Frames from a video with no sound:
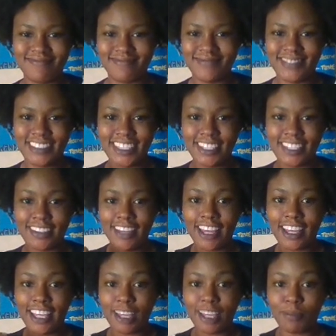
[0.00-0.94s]
See, I
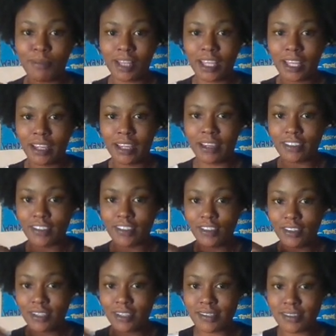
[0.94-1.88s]
keep thinking it's
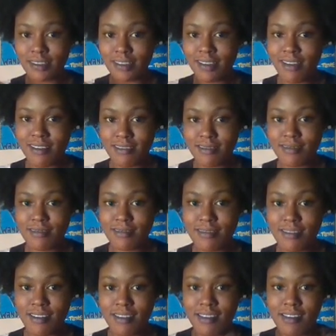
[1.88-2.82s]
on this side
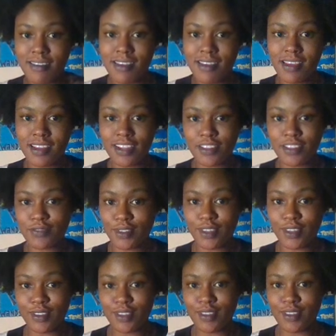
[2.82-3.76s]
and it's on
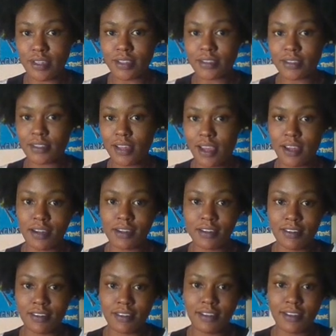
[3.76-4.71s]
this side.
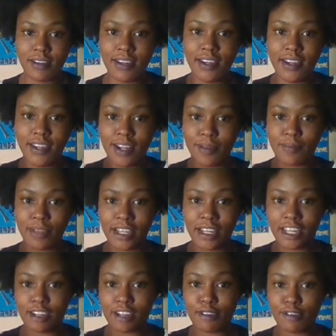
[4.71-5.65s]
I'm
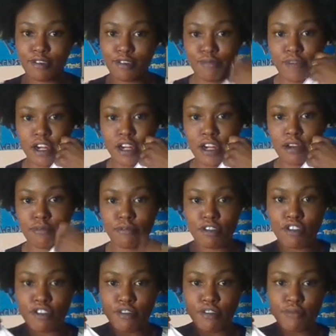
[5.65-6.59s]
like, meh,
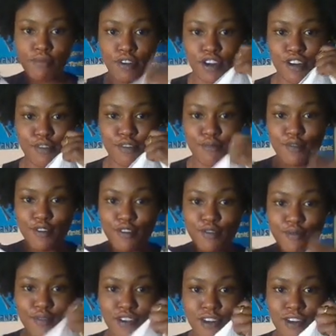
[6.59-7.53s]
meh, meh,
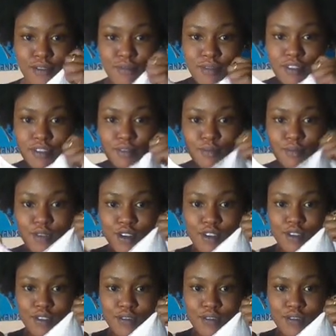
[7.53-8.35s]
meh, meh.